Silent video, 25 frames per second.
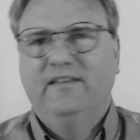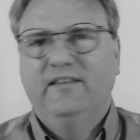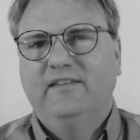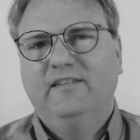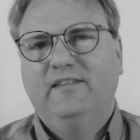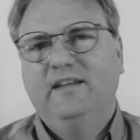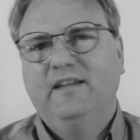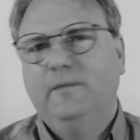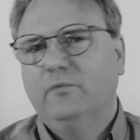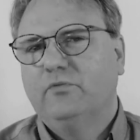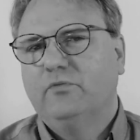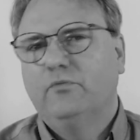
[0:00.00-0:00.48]

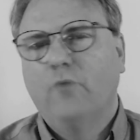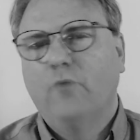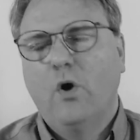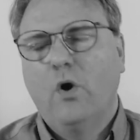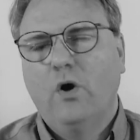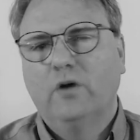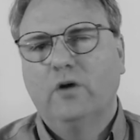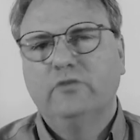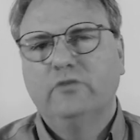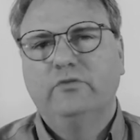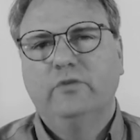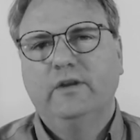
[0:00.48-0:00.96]
seems
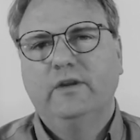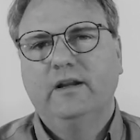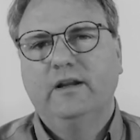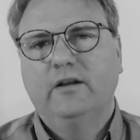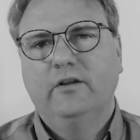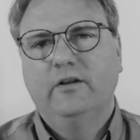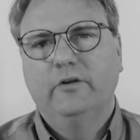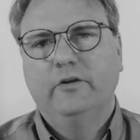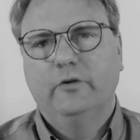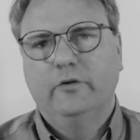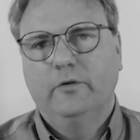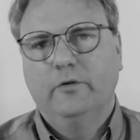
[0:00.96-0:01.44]
wrong to
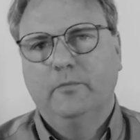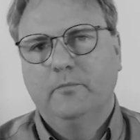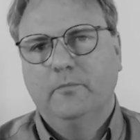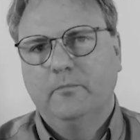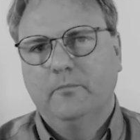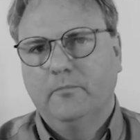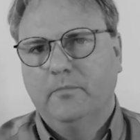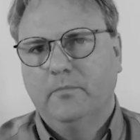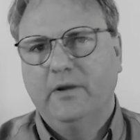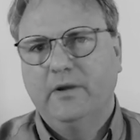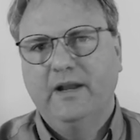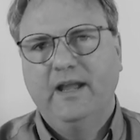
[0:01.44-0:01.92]
include.
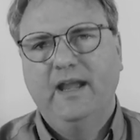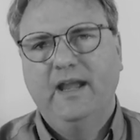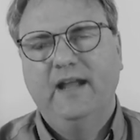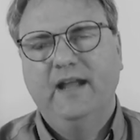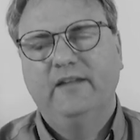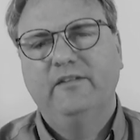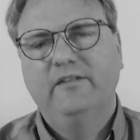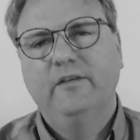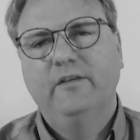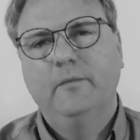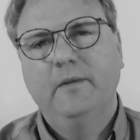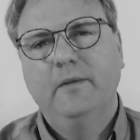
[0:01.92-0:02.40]
But I
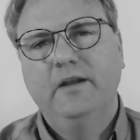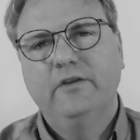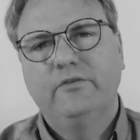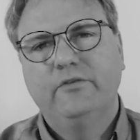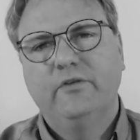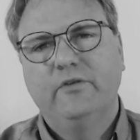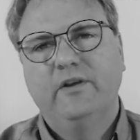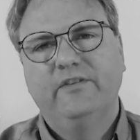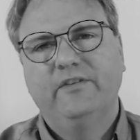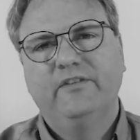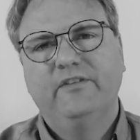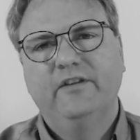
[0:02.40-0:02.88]
had some
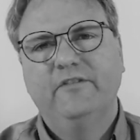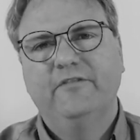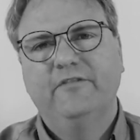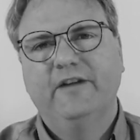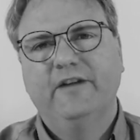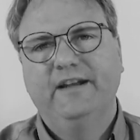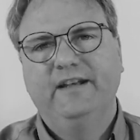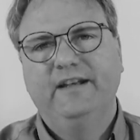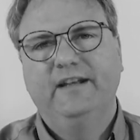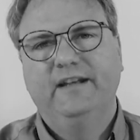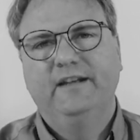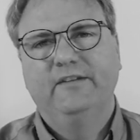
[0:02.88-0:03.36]
interesting
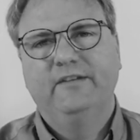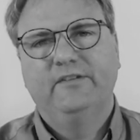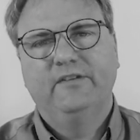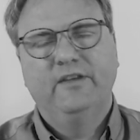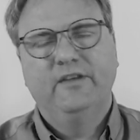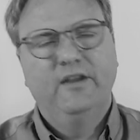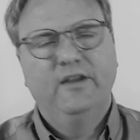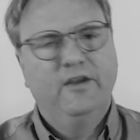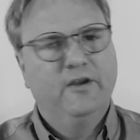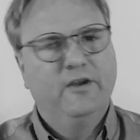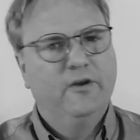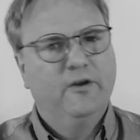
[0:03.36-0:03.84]

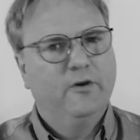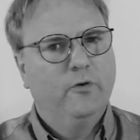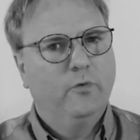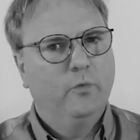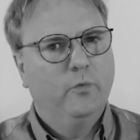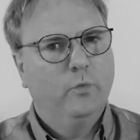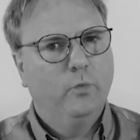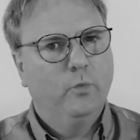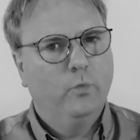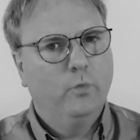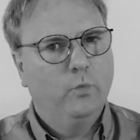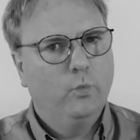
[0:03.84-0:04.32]
findings
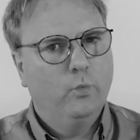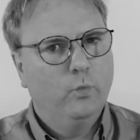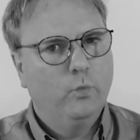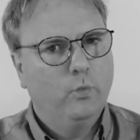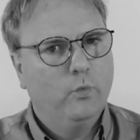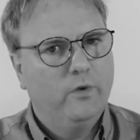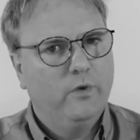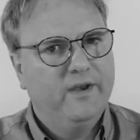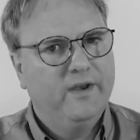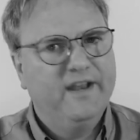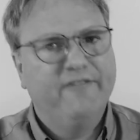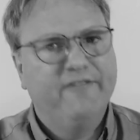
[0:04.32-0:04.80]

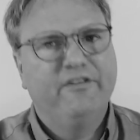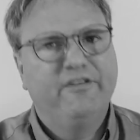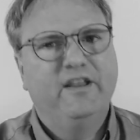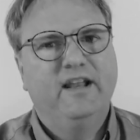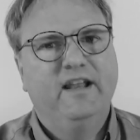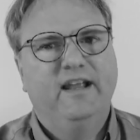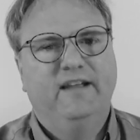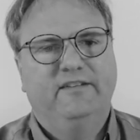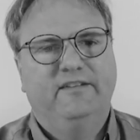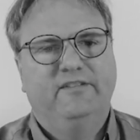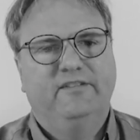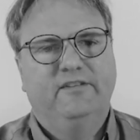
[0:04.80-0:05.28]

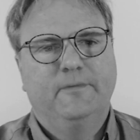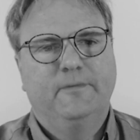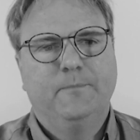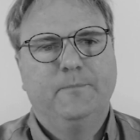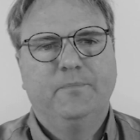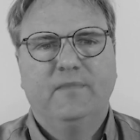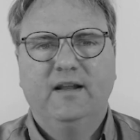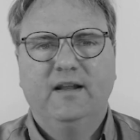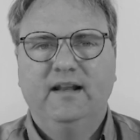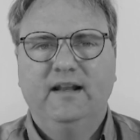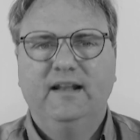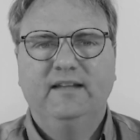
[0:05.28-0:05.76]
nevertheless.
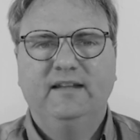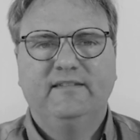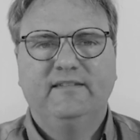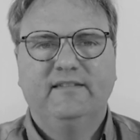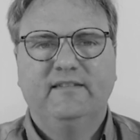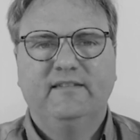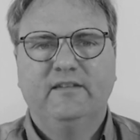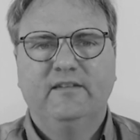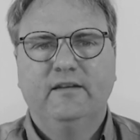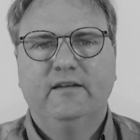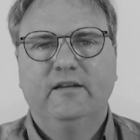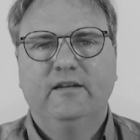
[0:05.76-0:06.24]

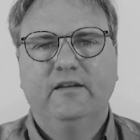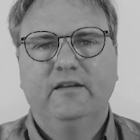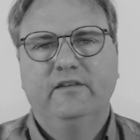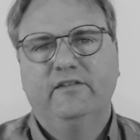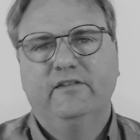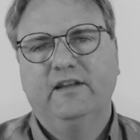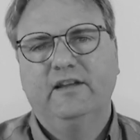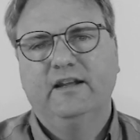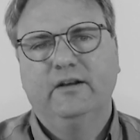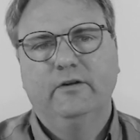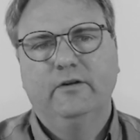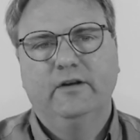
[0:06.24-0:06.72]
Let's
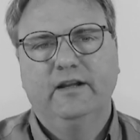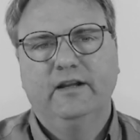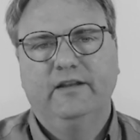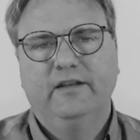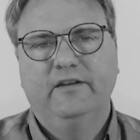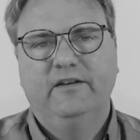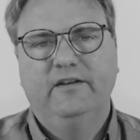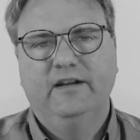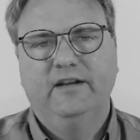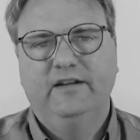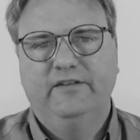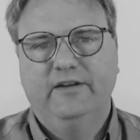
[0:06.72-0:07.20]
start look
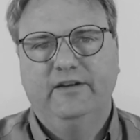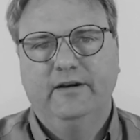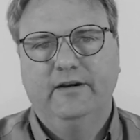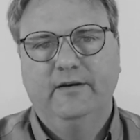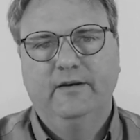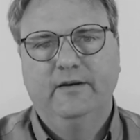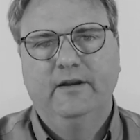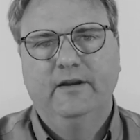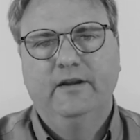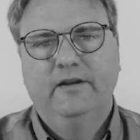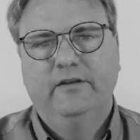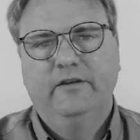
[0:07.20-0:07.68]
at the data.
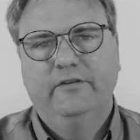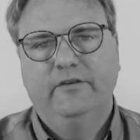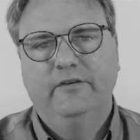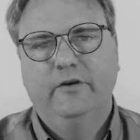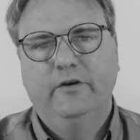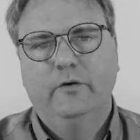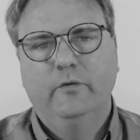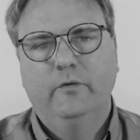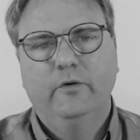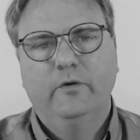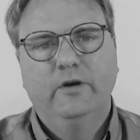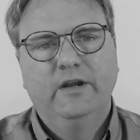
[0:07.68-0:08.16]

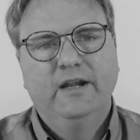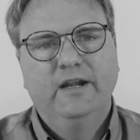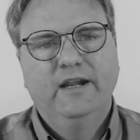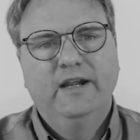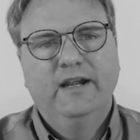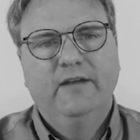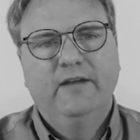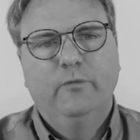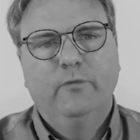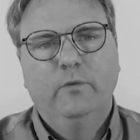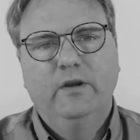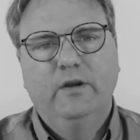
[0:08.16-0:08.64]
So
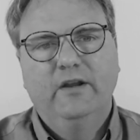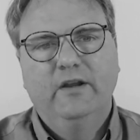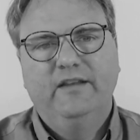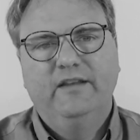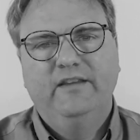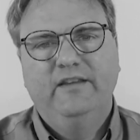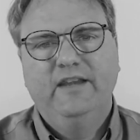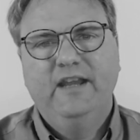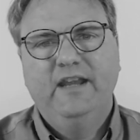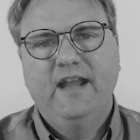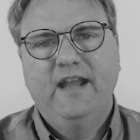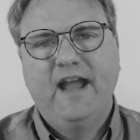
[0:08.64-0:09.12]
we look
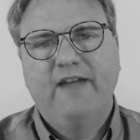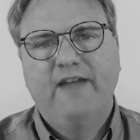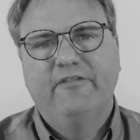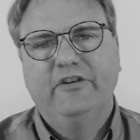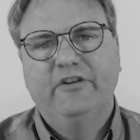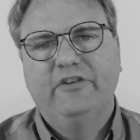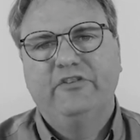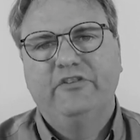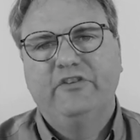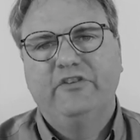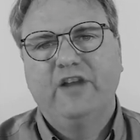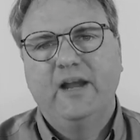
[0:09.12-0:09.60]
at the
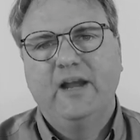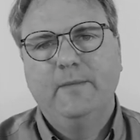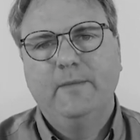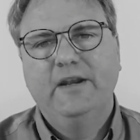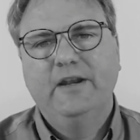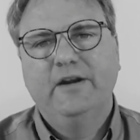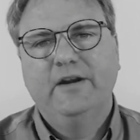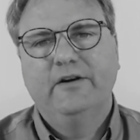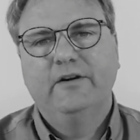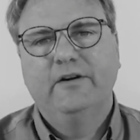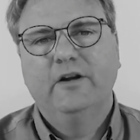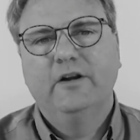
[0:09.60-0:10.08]
average time
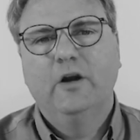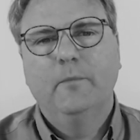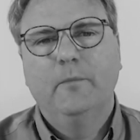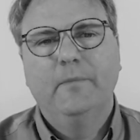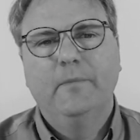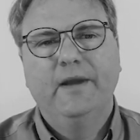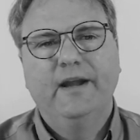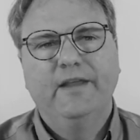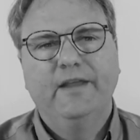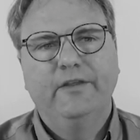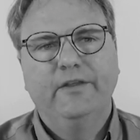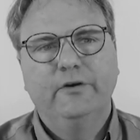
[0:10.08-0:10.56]
here and
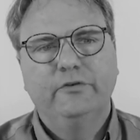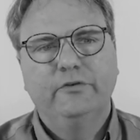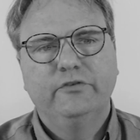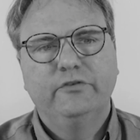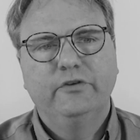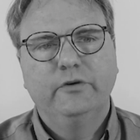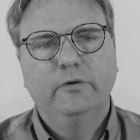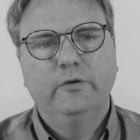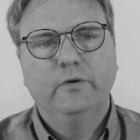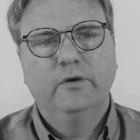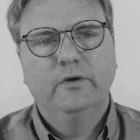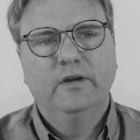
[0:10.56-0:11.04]
compare those
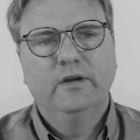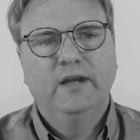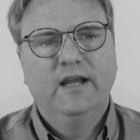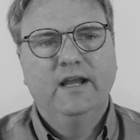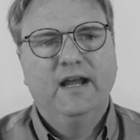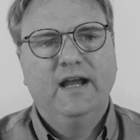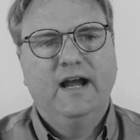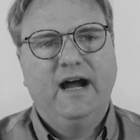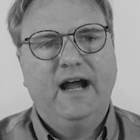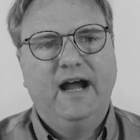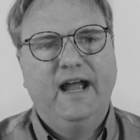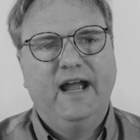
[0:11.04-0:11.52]
two.
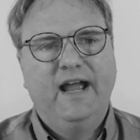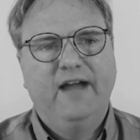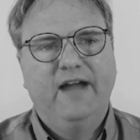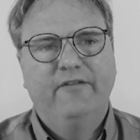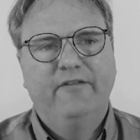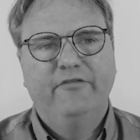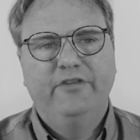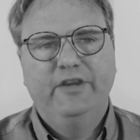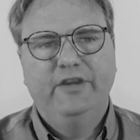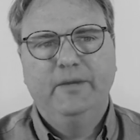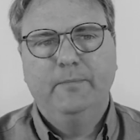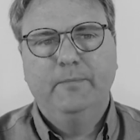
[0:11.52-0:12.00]
I
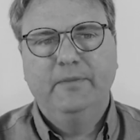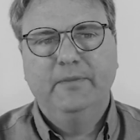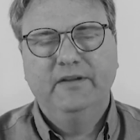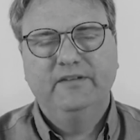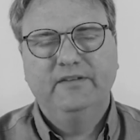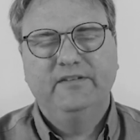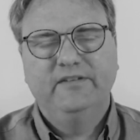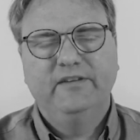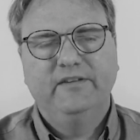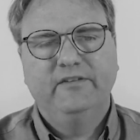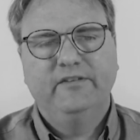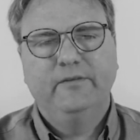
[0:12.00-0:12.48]
have the
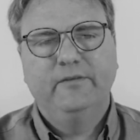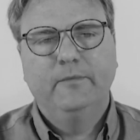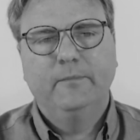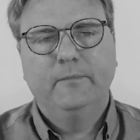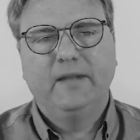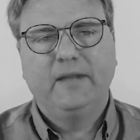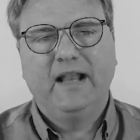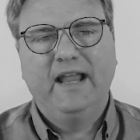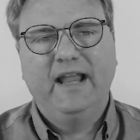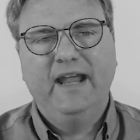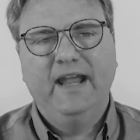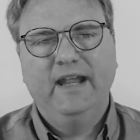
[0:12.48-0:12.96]
build
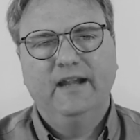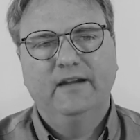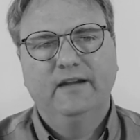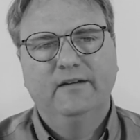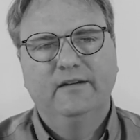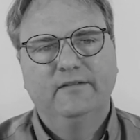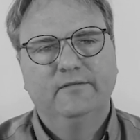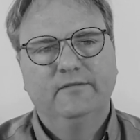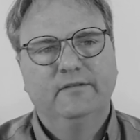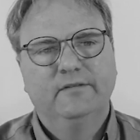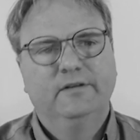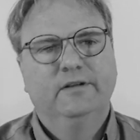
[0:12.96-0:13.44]
system
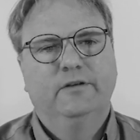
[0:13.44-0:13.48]
Clang,